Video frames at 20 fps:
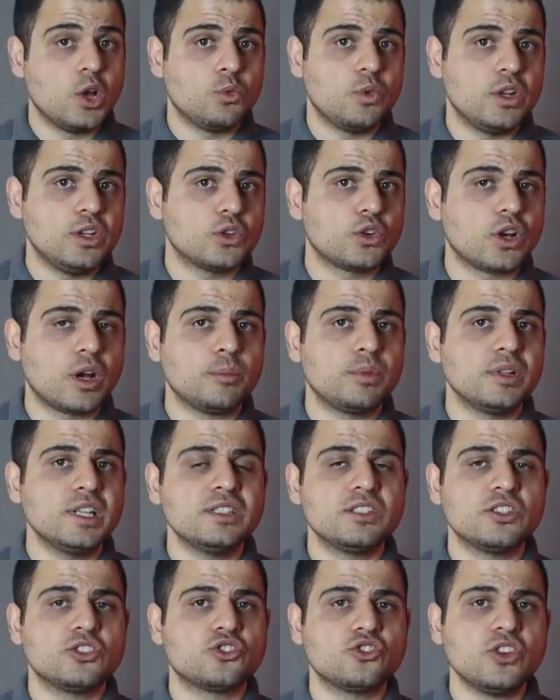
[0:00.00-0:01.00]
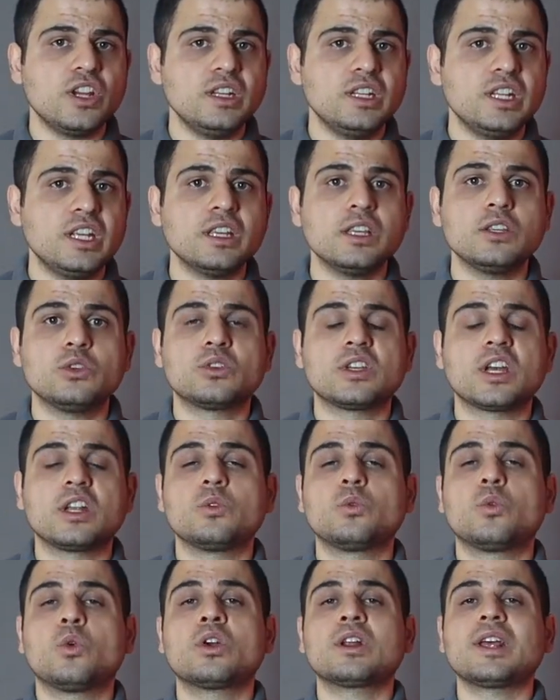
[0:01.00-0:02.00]
When you complete the training, you
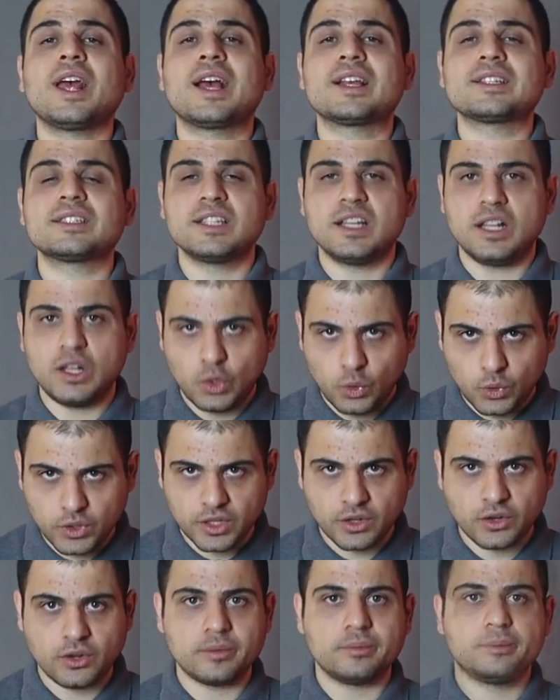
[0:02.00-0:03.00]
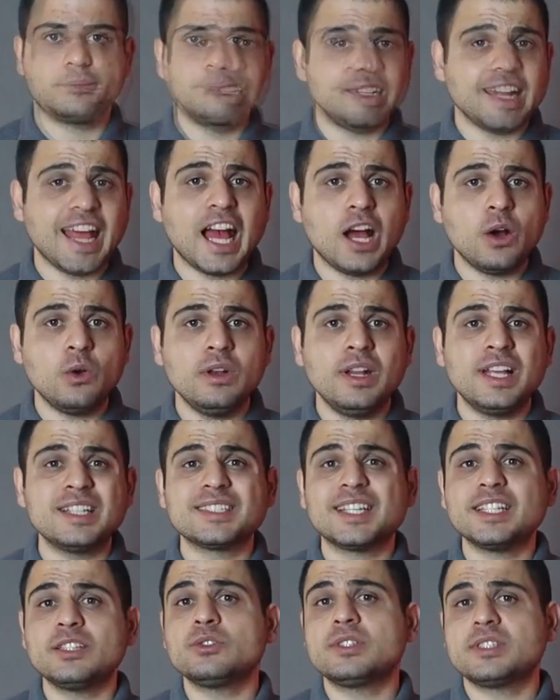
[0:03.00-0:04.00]
can work as a lawyer. Now,
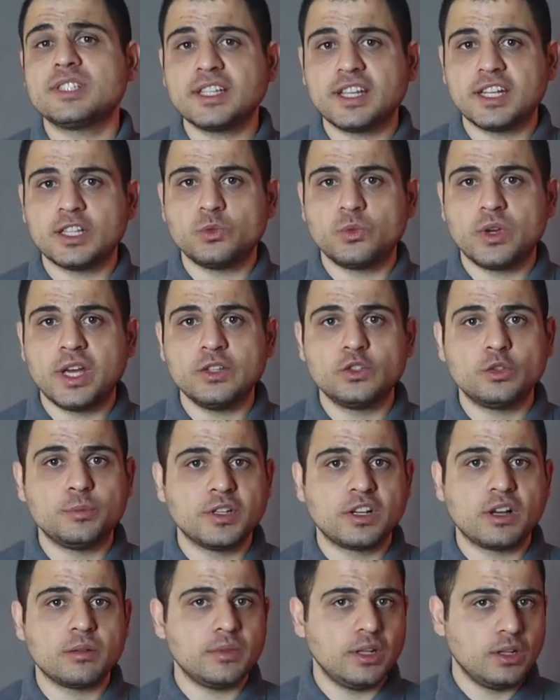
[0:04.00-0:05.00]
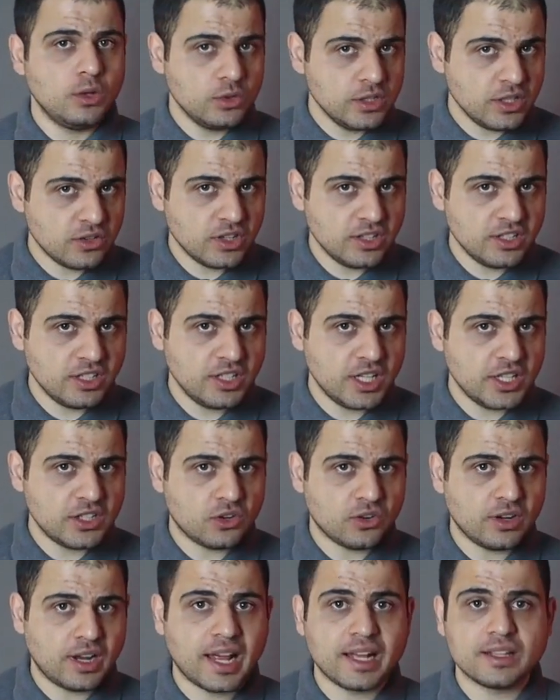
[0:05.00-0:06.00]
let's get to the second way to become a lawyer in the
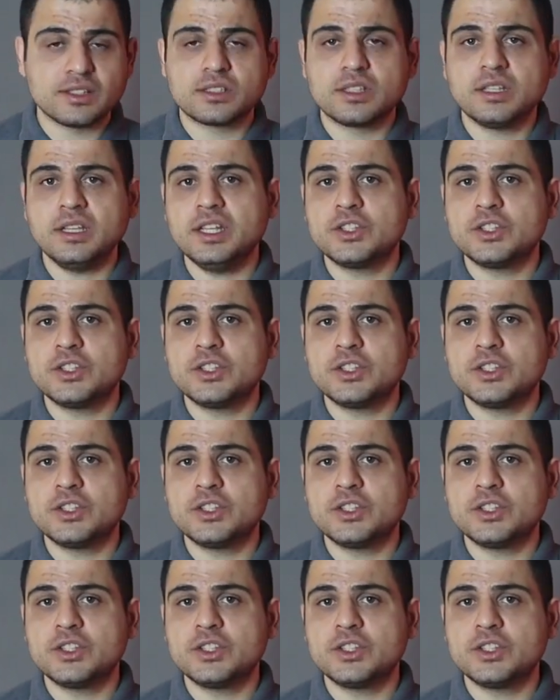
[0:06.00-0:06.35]
Netherlands.